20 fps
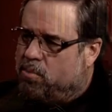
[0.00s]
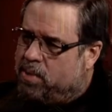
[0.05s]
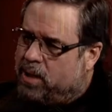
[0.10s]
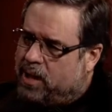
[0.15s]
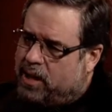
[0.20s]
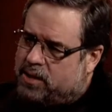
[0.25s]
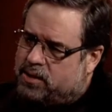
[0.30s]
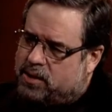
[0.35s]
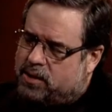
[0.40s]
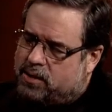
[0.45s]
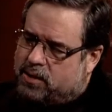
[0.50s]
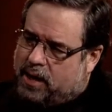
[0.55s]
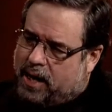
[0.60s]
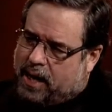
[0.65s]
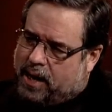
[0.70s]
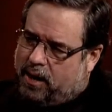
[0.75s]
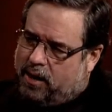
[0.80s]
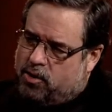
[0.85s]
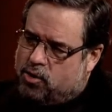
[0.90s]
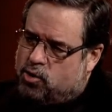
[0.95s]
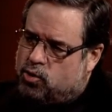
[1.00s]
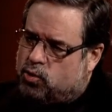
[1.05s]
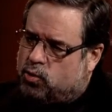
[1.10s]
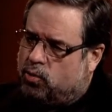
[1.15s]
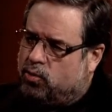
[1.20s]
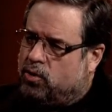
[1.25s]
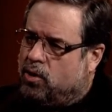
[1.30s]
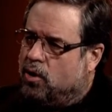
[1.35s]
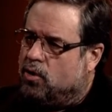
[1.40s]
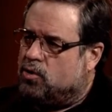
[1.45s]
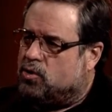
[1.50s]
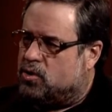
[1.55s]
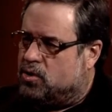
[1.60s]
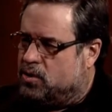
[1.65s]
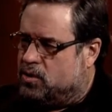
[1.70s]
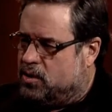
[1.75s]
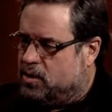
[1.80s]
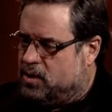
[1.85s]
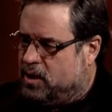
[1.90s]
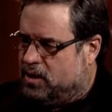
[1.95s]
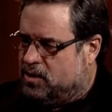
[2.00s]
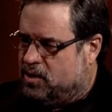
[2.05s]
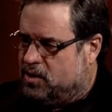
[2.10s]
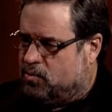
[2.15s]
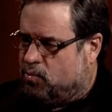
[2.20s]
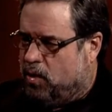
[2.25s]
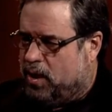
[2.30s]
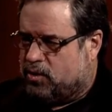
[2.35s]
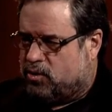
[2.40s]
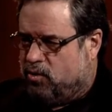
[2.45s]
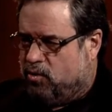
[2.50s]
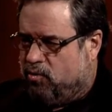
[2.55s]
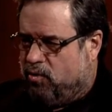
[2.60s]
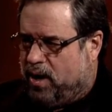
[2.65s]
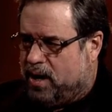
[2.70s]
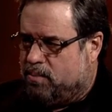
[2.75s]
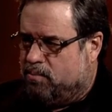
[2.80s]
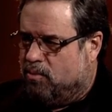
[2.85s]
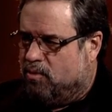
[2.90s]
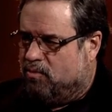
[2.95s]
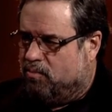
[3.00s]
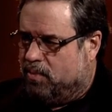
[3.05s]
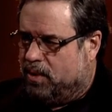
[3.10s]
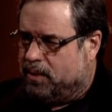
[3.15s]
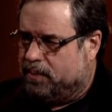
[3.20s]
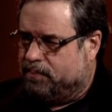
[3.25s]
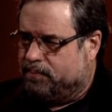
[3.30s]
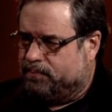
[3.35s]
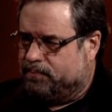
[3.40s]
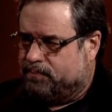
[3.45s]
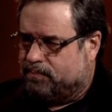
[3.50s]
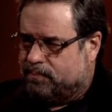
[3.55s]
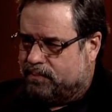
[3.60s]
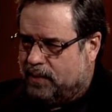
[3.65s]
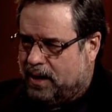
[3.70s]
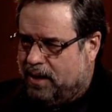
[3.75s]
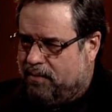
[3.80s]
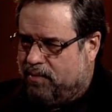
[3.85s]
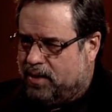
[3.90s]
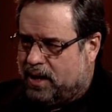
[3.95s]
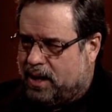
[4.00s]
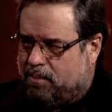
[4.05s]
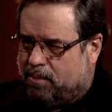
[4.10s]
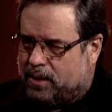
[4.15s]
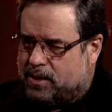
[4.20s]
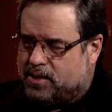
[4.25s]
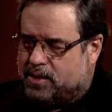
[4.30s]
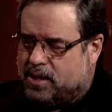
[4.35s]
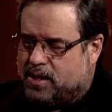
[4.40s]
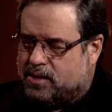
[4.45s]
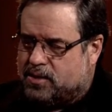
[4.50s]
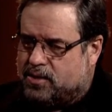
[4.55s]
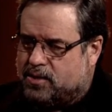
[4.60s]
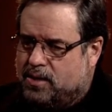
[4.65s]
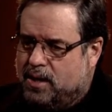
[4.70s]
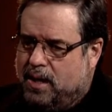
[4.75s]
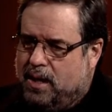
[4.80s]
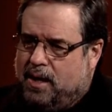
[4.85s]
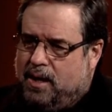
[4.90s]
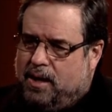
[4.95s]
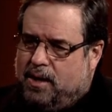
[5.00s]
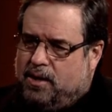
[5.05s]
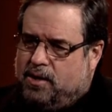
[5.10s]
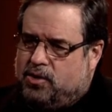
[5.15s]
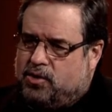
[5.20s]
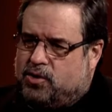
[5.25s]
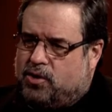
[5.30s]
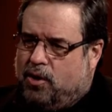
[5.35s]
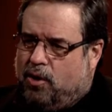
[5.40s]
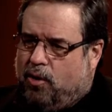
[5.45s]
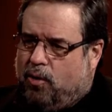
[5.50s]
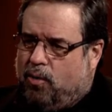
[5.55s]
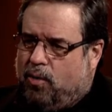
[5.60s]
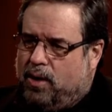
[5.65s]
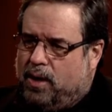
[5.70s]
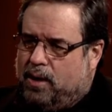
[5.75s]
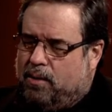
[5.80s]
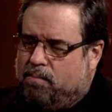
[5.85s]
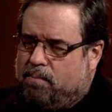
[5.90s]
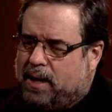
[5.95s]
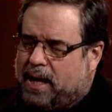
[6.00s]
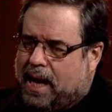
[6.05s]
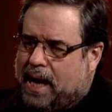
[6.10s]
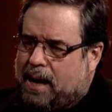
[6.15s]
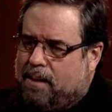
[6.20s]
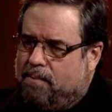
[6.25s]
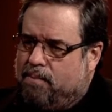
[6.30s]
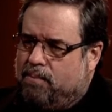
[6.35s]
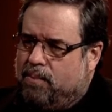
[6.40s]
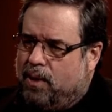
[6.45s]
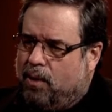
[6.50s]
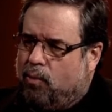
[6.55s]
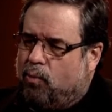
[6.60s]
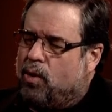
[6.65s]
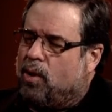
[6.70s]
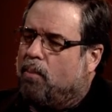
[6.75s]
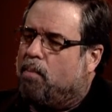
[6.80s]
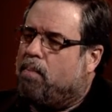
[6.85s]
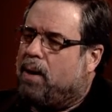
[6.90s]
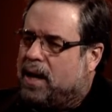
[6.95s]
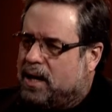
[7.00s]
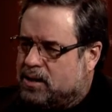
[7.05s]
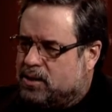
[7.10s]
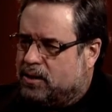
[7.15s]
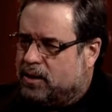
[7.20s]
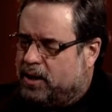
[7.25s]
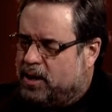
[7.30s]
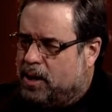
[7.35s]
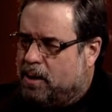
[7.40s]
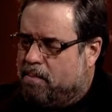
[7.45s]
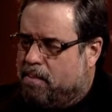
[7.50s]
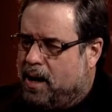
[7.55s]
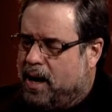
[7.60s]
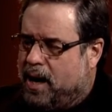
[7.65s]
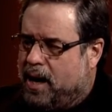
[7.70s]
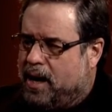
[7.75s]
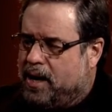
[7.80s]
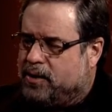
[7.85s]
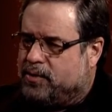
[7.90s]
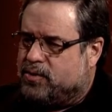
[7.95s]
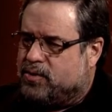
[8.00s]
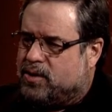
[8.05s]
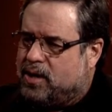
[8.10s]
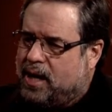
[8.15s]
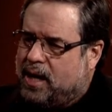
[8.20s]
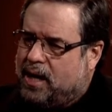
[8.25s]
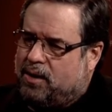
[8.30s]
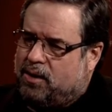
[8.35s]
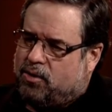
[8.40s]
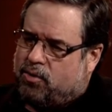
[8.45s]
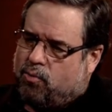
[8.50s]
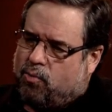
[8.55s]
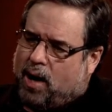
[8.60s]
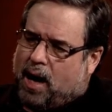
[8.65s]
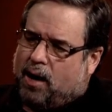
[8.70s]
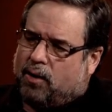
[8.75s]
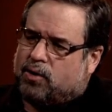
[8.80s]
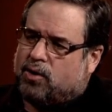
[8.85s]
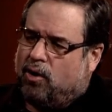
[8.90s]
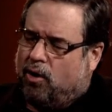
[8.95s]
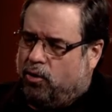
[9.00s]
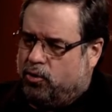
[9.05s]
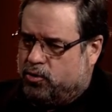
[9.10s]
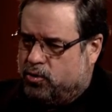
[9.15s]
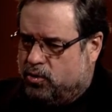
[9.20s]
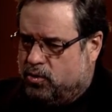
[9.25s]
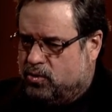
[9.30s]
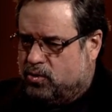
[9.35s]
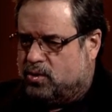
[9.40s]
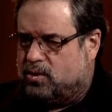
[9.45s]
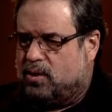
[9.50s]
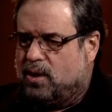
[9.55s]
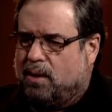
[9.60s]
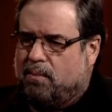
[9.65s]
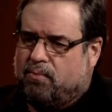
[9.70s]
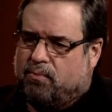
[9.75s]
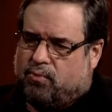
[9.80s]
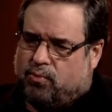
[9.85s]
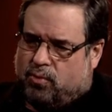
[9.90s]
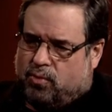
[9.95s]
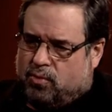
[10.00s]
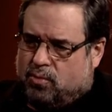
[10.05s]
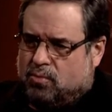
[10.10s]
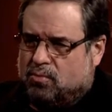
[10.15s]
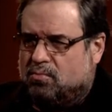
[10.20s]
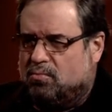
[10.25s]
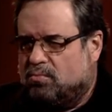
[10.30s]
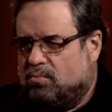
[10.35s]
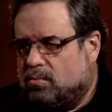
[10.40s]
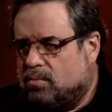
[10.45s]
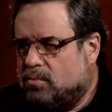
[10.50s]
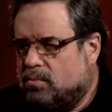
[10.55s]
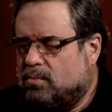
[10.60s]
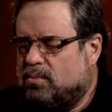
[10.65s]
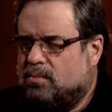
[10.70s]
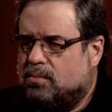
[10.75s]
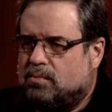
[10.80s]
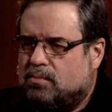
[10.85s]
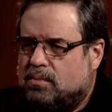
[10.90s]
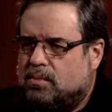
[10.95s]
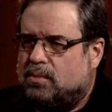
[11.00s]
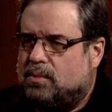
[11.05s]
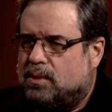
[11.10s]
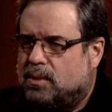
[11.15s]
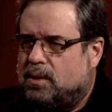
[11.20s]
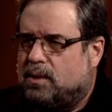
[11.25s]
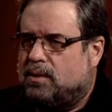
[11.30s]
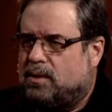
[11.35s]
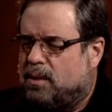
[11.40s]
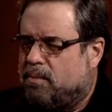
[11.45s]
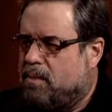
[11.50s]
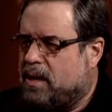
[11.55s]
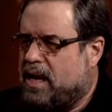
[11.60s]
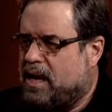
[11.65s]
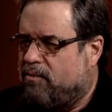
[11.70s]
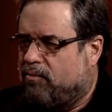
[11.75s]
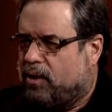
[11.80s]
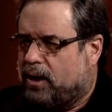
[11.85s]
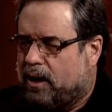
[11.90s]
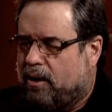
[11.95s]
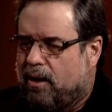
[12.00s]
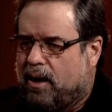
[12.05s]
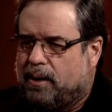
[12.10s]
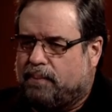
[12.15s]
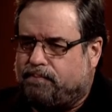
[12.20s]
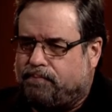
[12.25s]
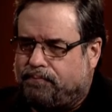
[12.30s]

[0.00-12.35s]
because it had unusual notions. It does this retrograde movement every couple of seasons. So it became a real puzzle in their minds, and throughout cultures up through the medieval era,